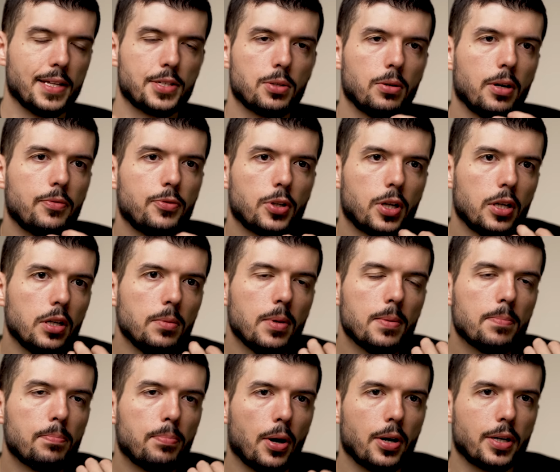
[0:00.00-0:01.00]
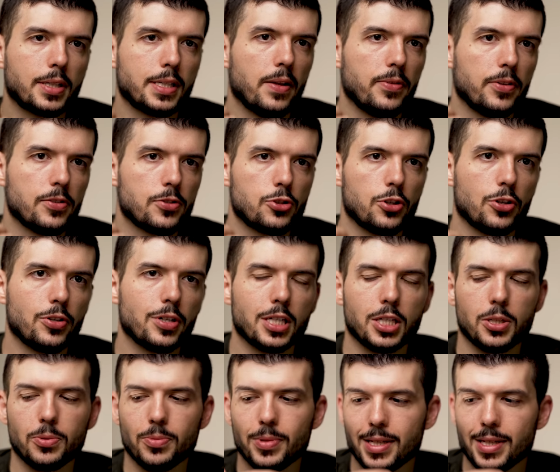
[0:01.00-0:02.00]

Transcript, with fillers: And so if you're going to embark down this journey, you